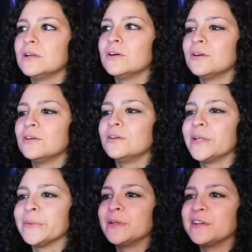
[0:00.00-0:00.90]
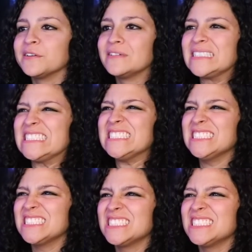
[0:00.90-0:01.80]
Oh, here we go.
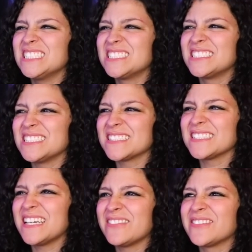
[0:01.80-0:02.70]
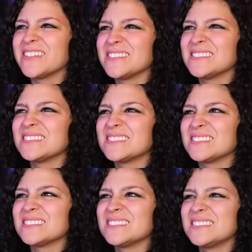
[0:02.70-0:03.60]
Oh, the lamp.
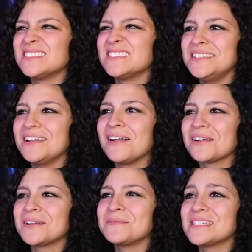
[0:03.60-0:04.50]
Oh. Y'all are gonna be